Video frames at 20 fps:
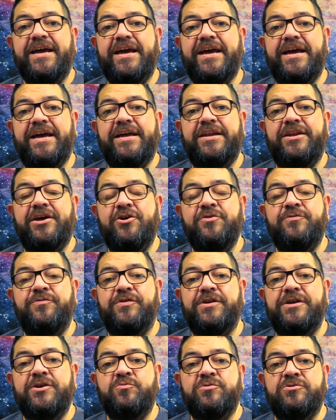and
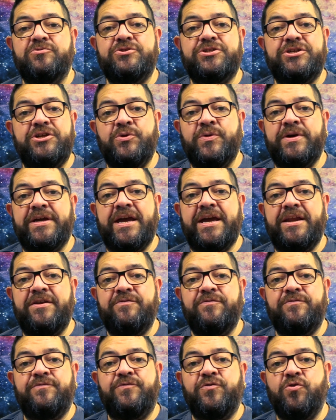hopefully we'll see you
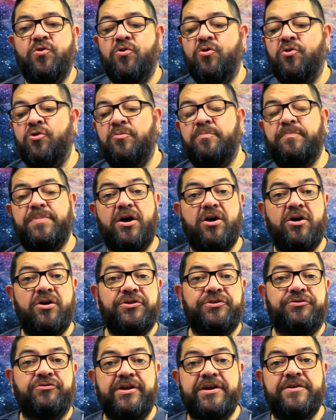again for
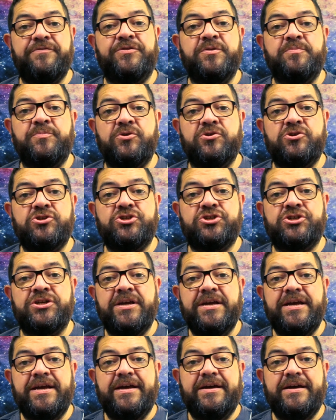part three of the Bush,